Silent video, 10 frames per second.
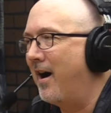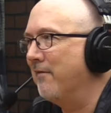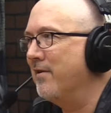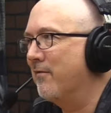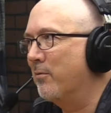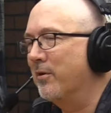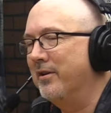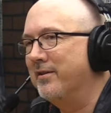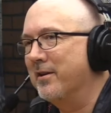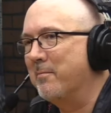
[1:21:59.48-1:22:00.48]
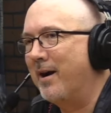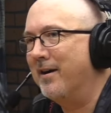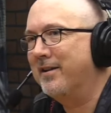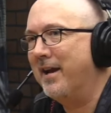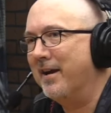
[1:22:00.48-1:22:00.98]
I've never really done a
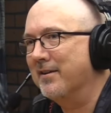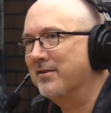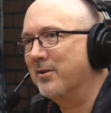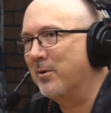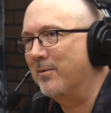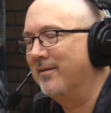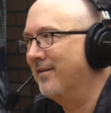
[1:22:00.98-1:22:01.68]
podcast, so extra,